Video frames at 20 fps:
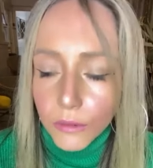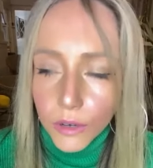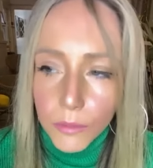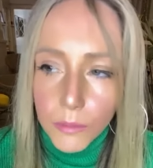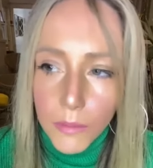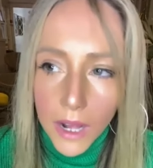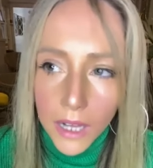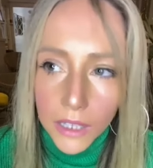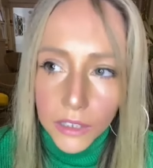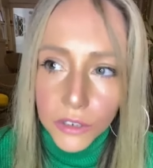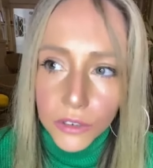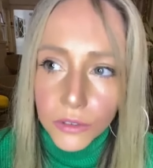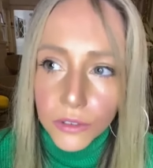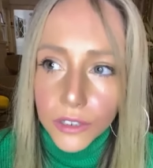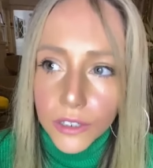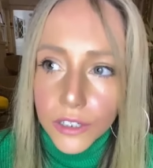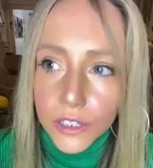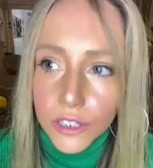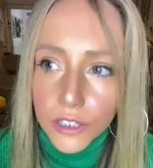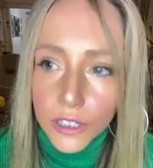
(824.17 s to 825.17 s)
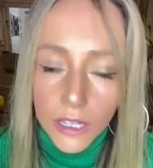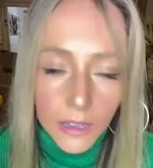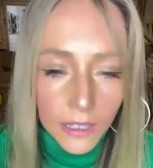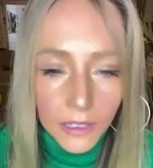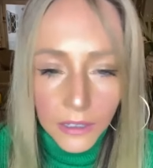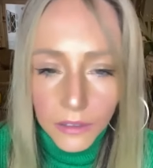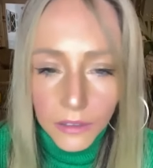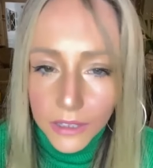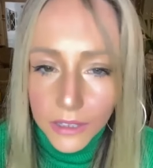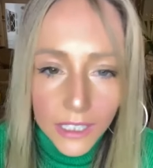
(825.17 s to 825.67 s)
were malnourished.
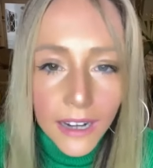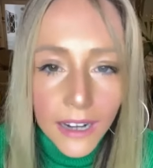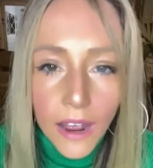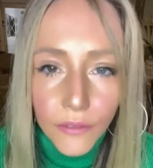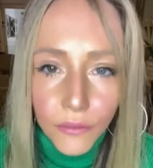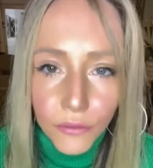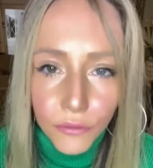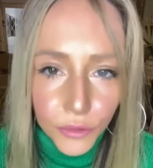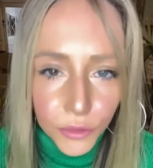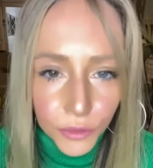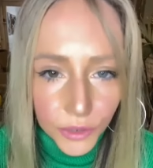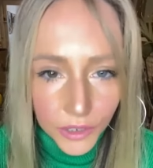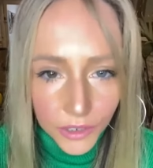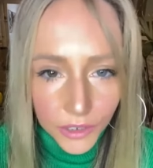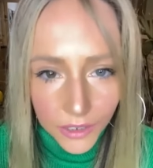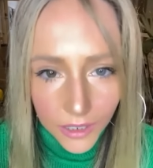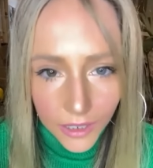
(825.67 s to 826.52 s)
They didn't have food.